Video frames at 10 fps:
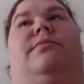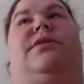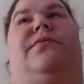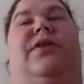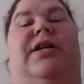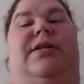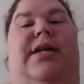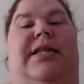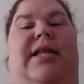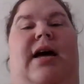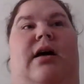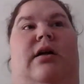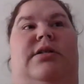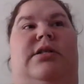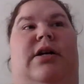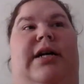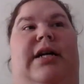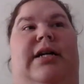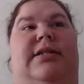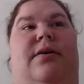different things like that. I'll start
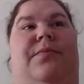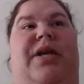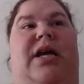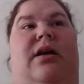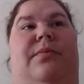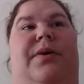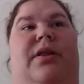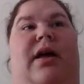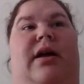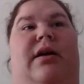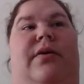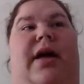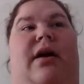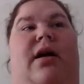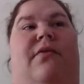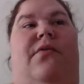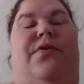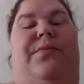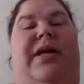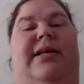eating something and I'll be like, okay, I'll have a
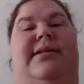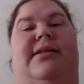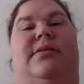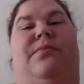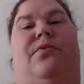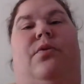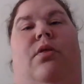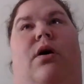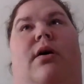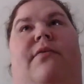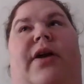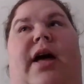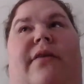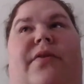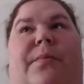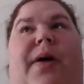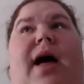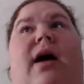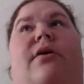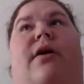few pizzas, and before long I'll eat half the
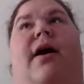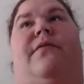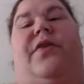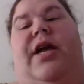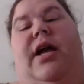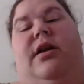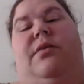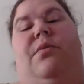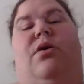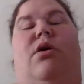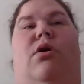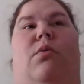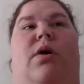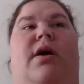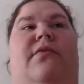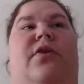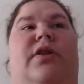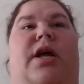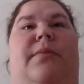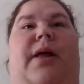bag or half the candy bar or whatever,
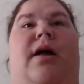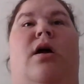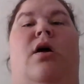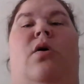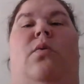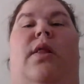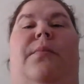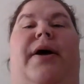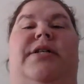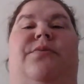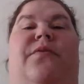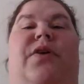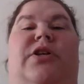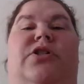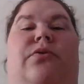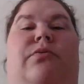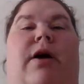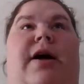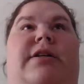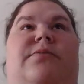and then I'm like, well, I might as well finish the
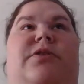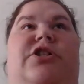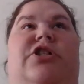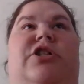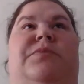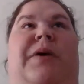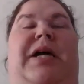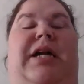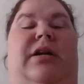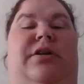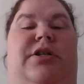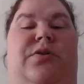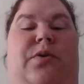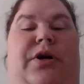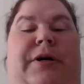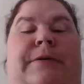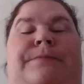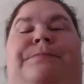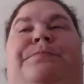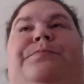rest, which is just my eating disorder,
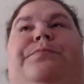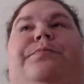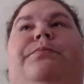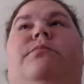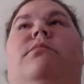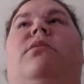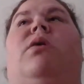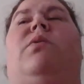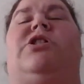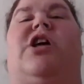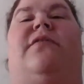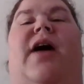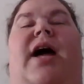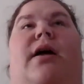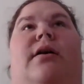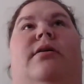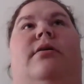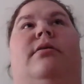which I've had